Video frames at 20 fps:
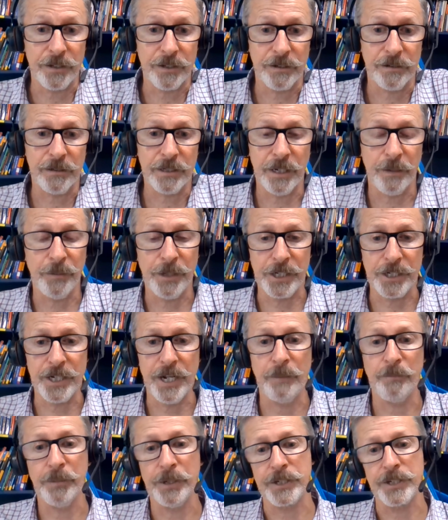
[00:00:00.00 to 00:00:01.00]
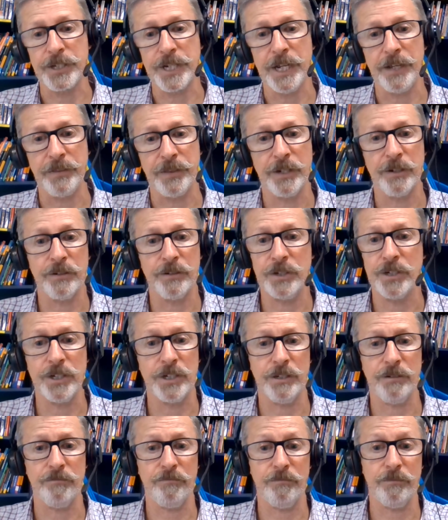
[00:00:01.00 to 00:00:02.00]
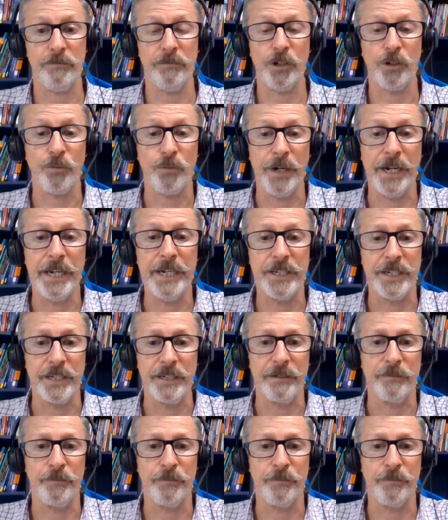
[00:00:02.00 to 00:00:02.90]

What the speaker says: Some of the templates out there are just crazy,